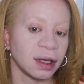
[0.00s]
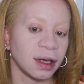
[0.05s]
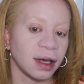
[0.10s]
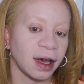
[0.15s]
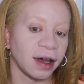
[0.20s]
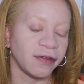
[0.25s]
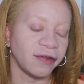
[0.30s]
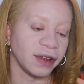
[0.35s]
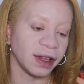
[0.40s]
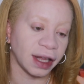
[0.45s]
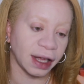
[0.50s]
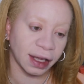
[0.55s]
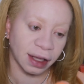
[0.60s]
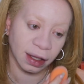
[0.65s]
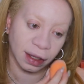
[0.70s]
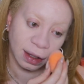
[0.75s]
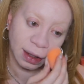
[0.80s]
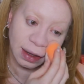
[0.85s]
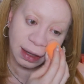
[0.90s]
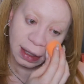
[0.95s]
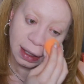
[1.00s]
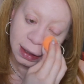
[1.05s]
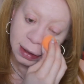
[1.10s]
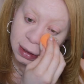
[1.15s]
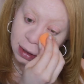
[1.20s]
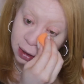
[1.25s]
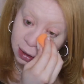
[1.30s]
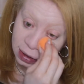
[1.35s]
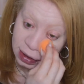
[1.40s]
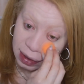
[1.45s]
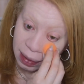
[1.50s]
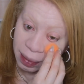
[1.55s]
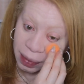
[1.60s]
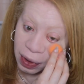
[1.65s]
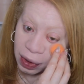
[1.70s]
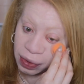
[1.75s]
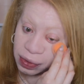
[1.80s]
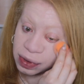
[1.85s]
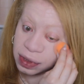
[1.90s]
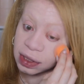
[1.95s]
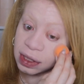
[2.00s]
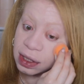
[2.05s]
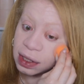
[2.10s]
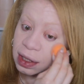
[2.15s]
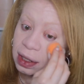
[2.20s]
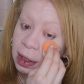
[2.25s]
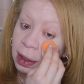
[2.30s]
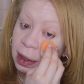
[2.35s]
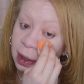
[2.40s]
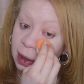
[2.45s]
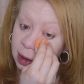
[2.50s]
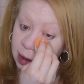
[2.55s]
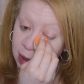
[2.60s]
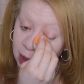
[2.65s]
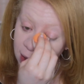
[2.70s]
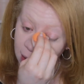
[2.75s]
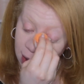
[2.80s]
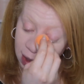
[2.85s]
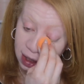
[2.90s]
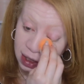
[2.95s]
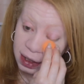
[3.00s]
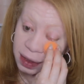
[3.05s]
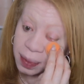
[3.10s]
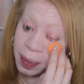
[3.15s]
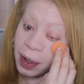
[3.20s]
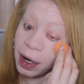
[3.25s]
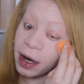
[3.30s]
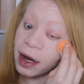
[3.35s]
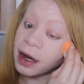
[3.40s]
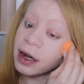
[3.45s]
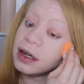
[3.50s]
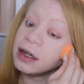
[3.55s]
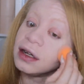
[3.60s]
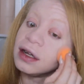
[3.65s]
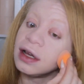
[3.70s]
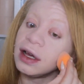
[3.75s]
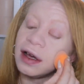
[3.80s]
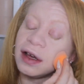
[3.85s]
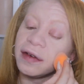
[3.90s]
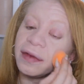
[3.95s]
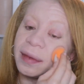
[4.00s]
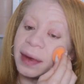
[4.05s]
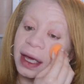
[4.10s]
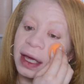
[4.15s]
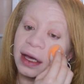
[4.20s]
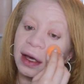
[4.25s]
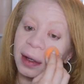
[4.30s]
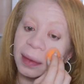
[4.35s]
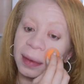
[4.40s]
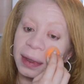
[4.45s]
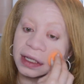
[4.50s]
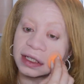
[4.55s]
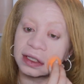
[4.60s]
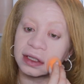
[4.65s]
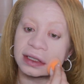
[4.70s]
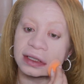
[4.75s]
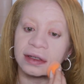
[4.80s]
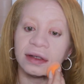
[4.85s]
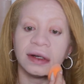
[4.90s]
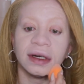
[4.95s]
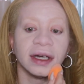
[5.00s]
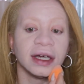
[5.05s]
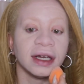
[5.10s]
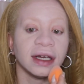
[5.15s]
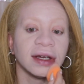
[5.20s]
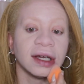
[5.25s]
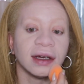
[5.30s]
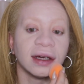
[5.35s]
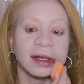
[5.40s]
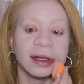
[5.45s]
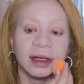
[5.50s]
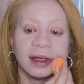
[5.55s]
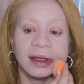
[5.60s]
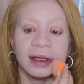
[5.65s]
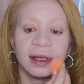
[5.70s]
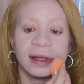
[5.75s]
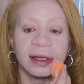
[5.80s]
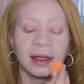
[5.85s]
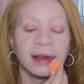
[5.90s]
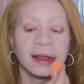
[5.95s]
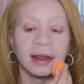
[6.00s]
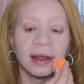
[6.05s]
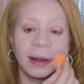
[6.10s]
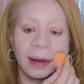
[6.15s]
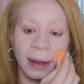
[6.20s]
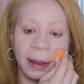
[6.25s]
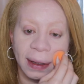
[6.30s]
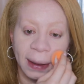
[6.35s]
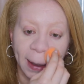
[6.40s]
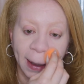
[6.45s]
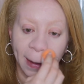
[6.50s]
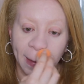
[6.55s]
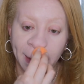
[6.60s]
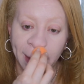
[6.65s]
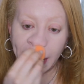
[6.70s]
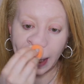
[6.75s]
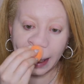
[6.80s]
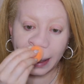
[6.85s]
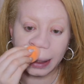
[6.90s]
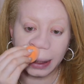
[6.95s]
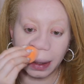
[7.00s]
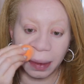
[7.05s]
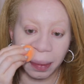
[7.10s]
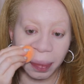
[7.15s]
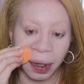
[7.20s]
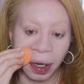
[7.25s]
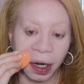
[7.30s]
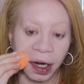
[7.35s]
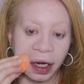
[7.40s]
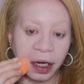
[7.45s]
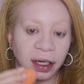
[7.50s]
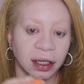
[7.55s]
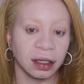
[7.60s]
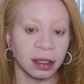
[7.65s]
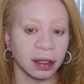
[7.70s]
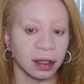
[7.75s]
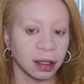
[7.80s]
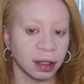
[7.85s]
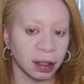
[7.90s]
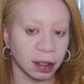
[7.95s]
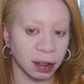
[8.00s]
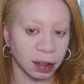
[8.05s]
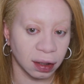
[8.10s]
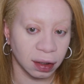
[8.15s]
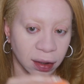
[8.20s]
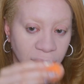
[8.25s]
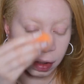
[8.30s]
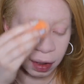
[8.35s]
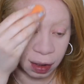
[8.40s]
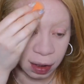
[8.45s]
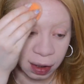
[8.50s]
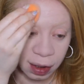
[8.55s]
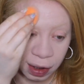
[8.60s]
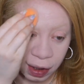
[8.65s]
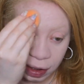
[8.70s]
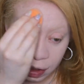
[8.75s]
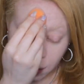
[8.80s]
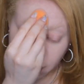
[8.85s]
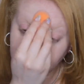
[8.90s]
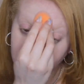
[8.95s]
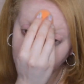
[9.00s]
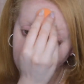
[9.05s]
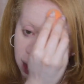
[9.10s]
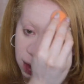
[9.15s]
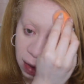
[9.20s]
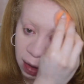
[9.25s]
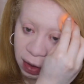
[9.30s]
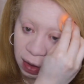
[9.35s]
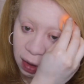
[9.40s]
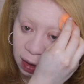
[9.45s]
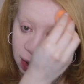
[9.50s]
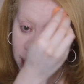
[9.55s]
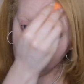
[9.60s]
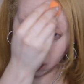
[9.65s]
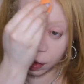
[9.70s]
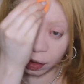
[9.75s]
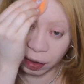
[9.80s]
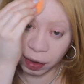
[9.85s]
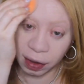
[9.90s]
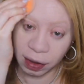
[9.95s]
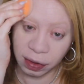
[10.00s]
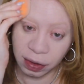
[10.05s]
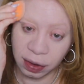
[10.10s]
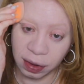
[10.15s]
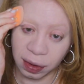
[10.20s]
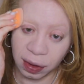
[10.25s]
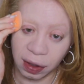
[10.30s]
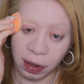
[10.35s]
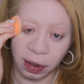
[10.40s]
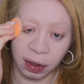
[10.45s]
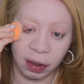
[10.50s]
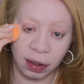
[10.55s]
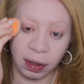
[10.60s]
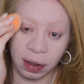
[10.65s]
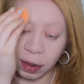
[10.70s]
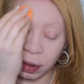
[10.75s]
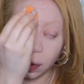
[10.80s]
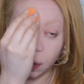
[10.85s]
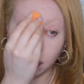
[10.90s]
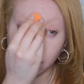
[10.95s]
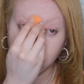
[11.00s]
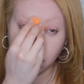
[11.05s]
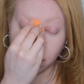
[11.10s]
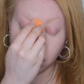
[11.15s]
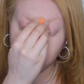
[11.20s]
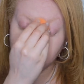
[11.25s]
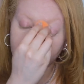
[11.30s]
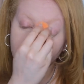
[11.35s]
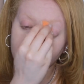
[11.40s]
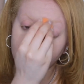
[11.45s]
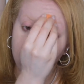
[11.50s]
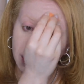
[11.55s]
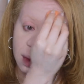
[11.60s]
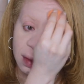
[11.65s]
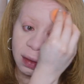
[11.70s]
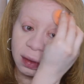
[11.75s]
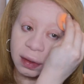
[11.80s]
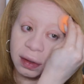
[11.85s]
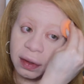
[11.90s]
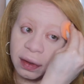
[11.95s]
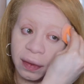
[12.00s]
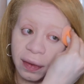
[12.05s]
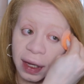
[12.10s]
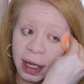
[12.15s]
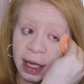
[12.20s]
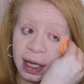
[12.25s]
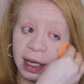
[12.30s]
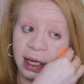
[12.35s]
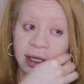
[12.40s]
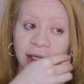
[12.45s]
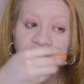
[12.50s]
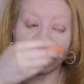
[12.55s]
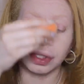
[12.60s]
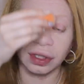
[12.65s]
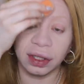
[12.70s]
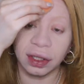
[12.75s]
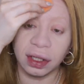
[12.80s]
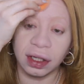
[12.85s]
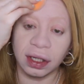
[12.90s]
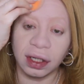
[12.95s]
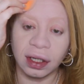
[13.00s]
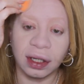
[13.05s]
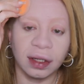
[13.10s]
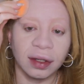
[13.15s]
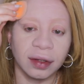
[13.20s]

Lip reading: I feel like this is the most tedious part of makeup, is doing the complexion part. Getting your color to look the way it should.